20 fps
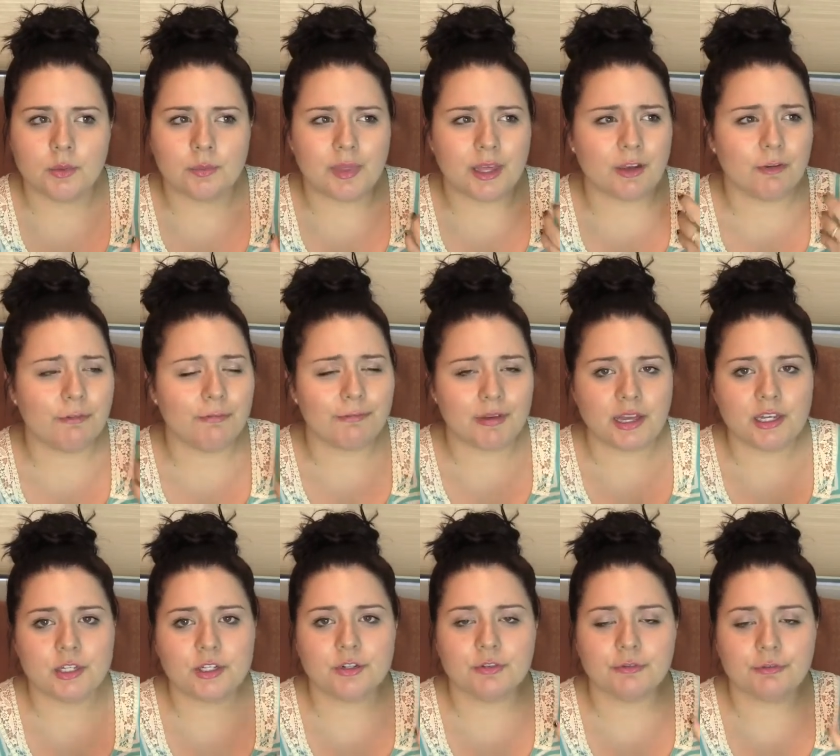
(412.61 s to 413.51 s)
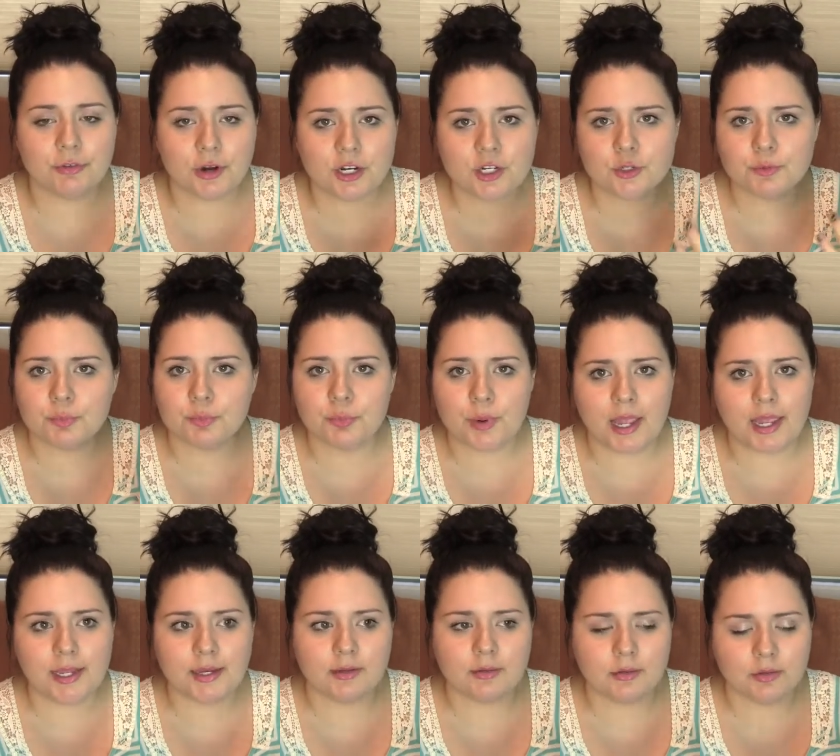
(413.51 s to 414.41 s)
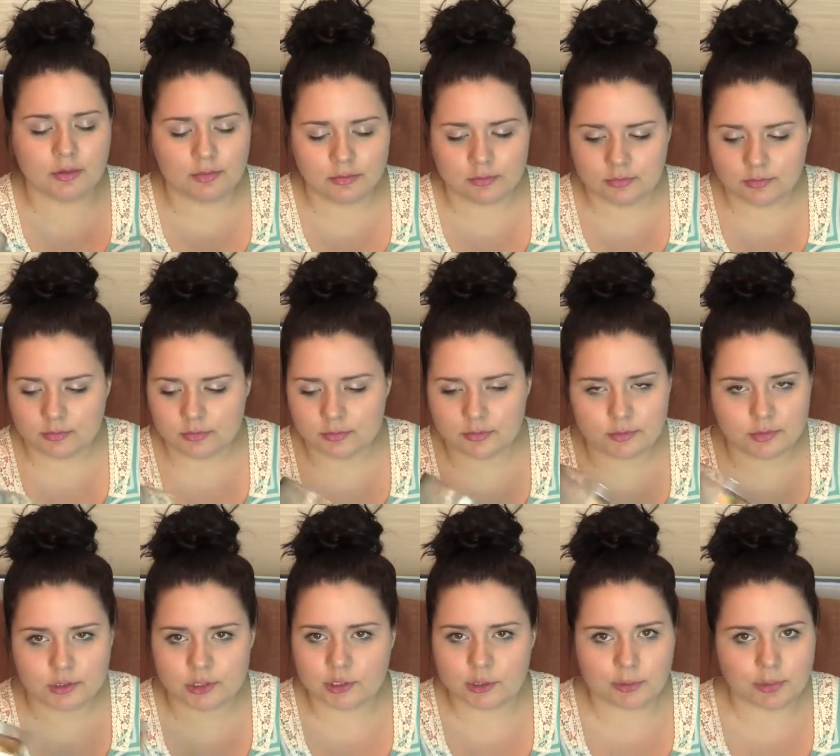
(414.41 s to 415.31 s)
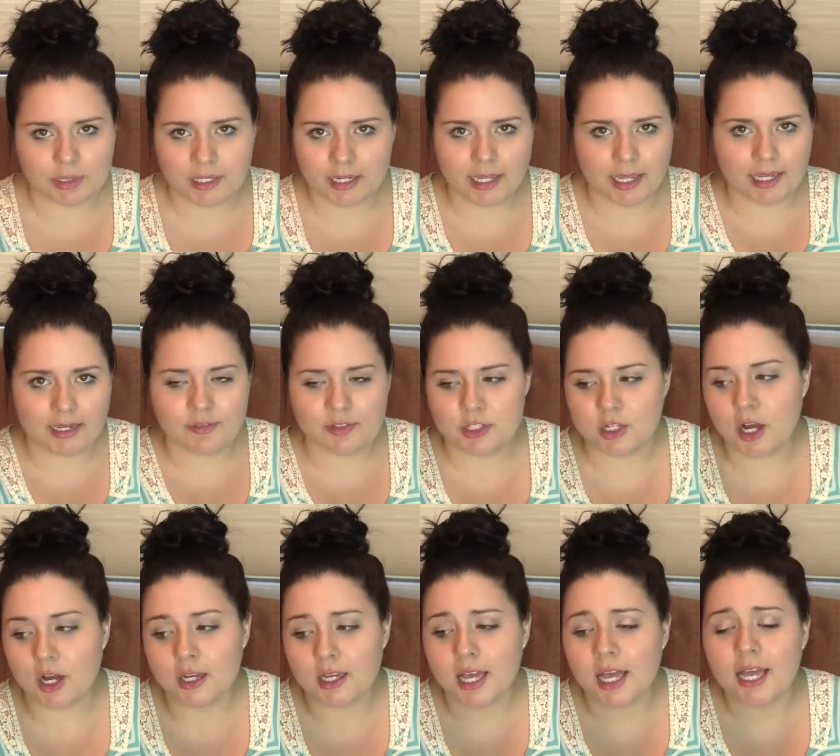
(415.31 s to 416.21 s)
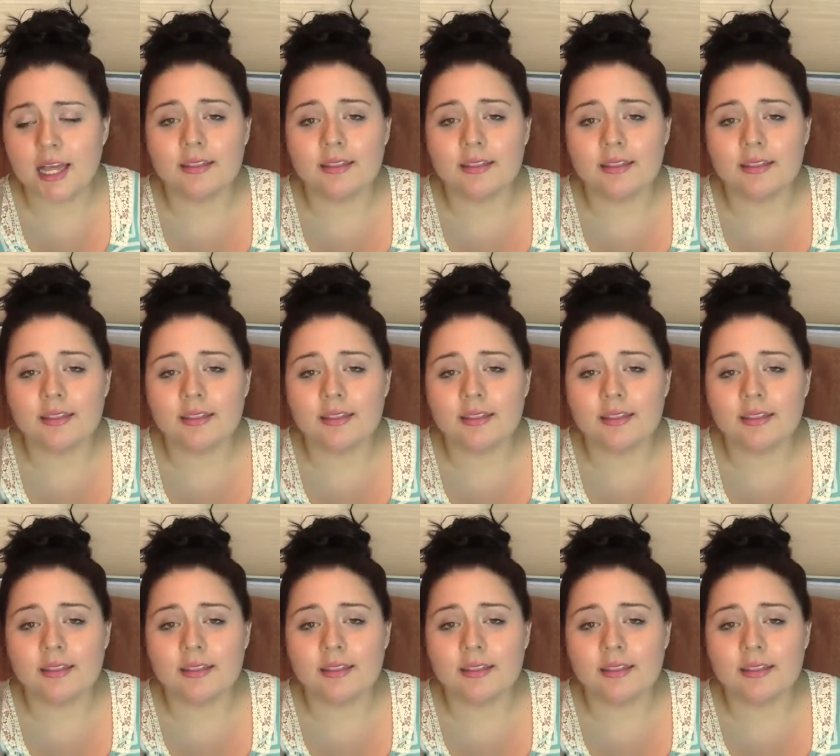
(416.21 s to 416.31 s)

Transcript: like fresh, fresh break, stupid. I can't even talk.